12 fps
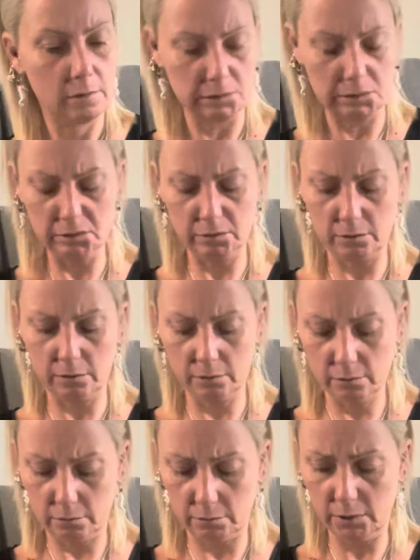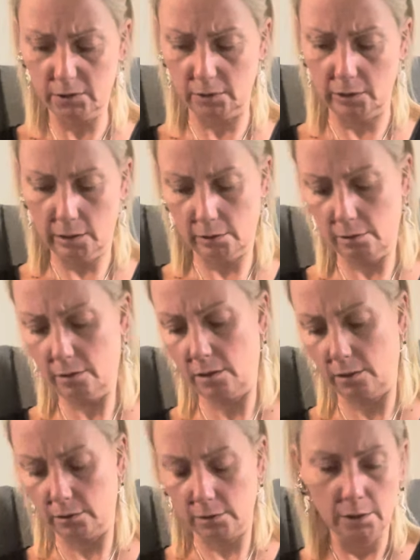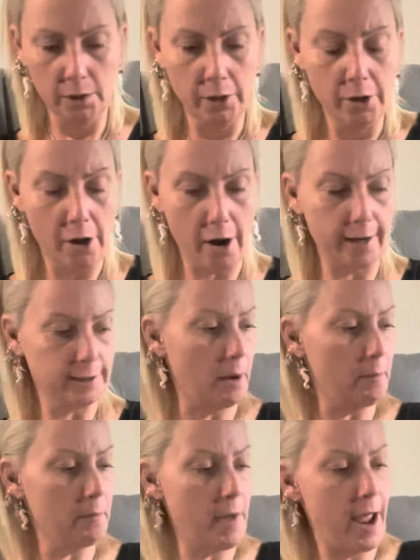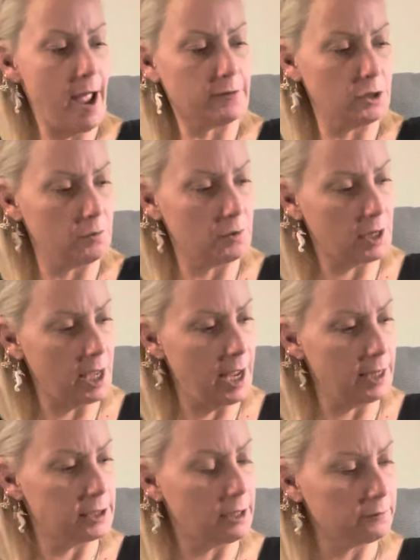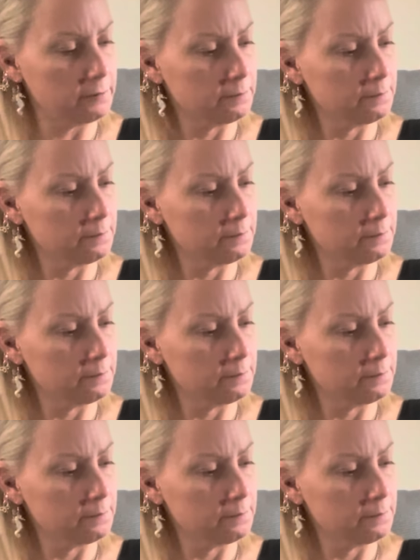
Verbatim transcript: Ooh. Ugh. Ugh. All right, something may have to do with a cancer